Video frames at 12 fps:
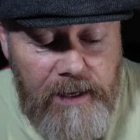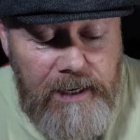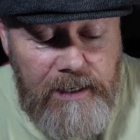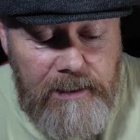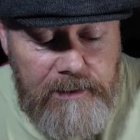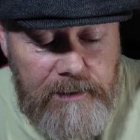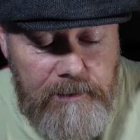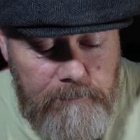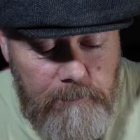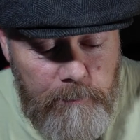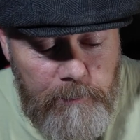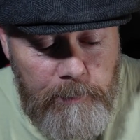they
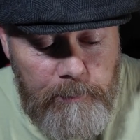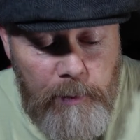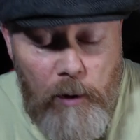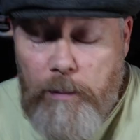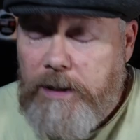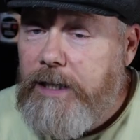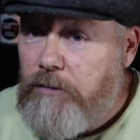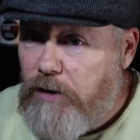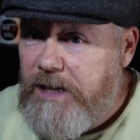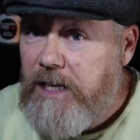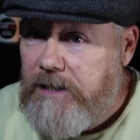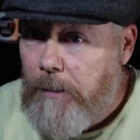purposely
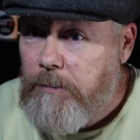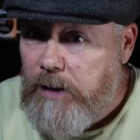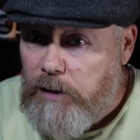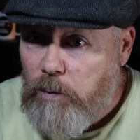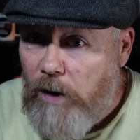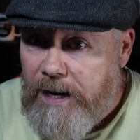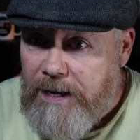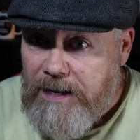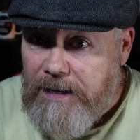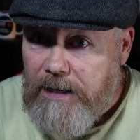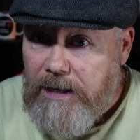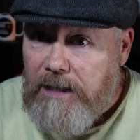rigged this up this
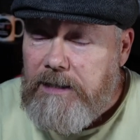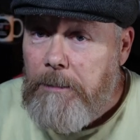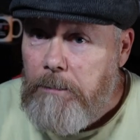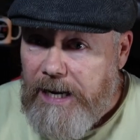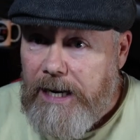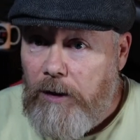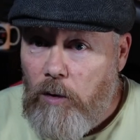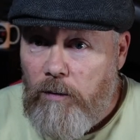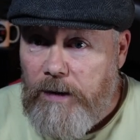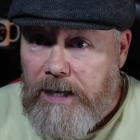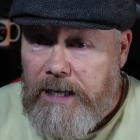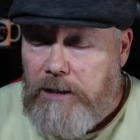way to make it
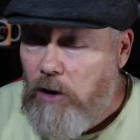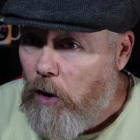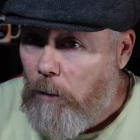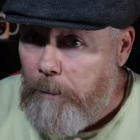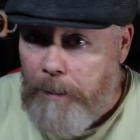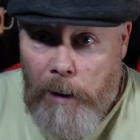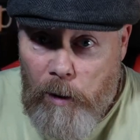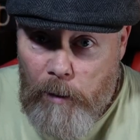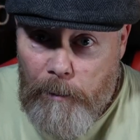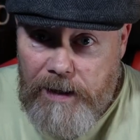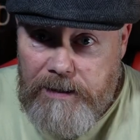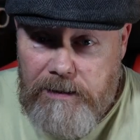overheat on
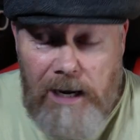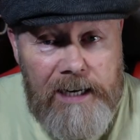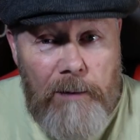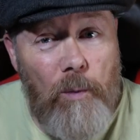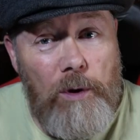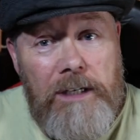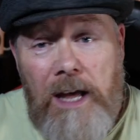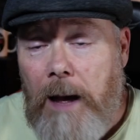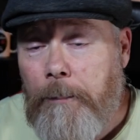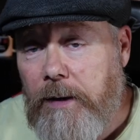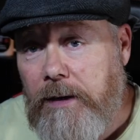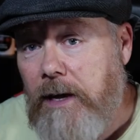purpose, and it wouldn't
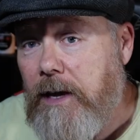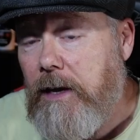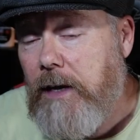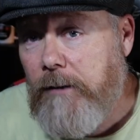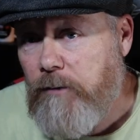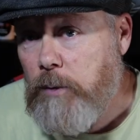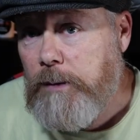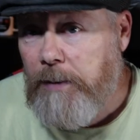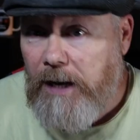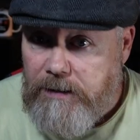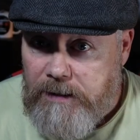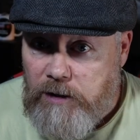happen if it was
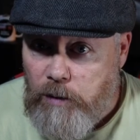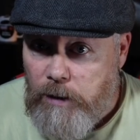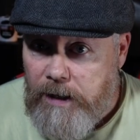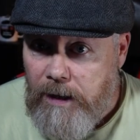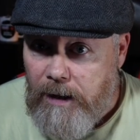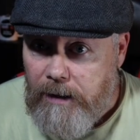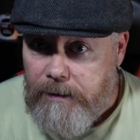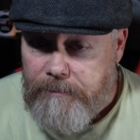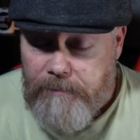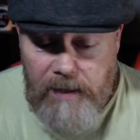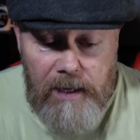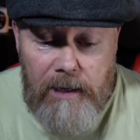plugged into a car.
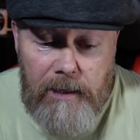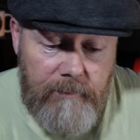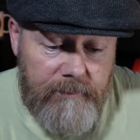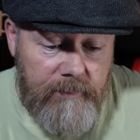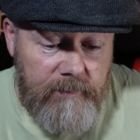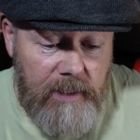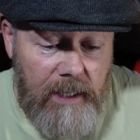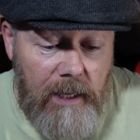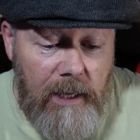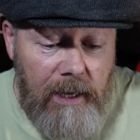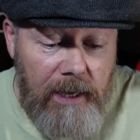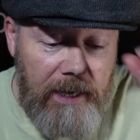
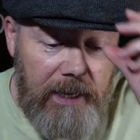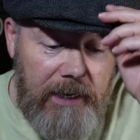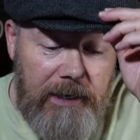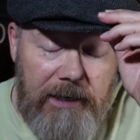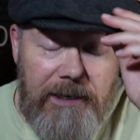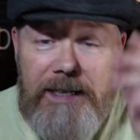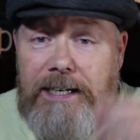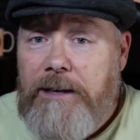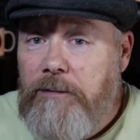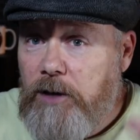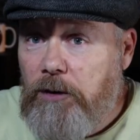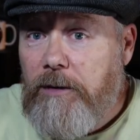Uh,
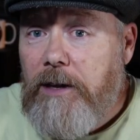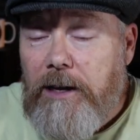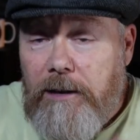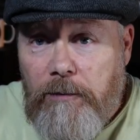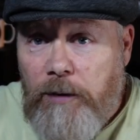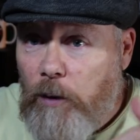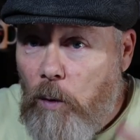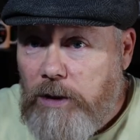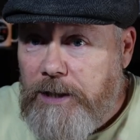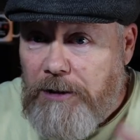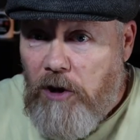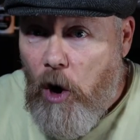leave your
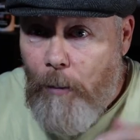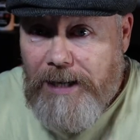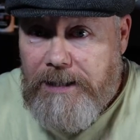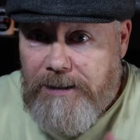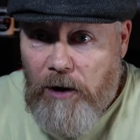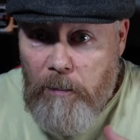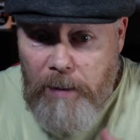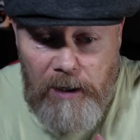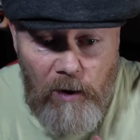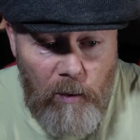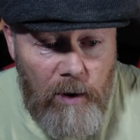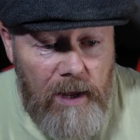thoughts and comments down
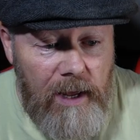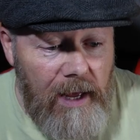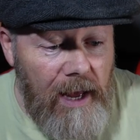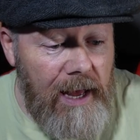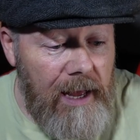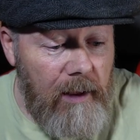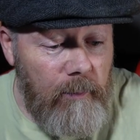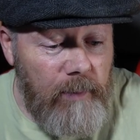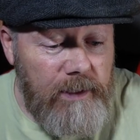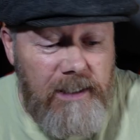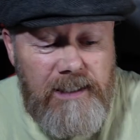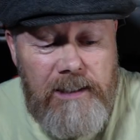below. Uh,
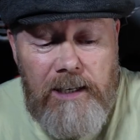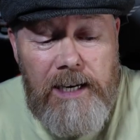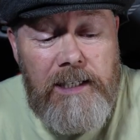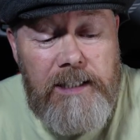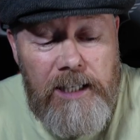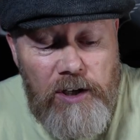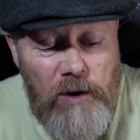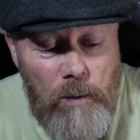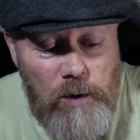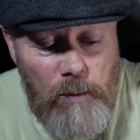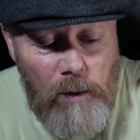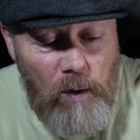but it's the, it's the
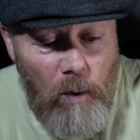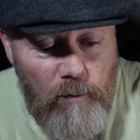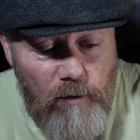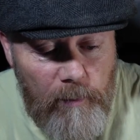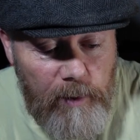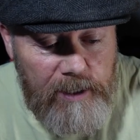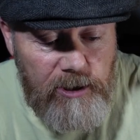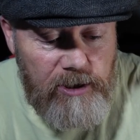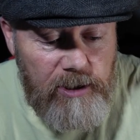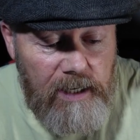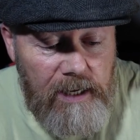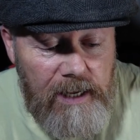usual old rubbish.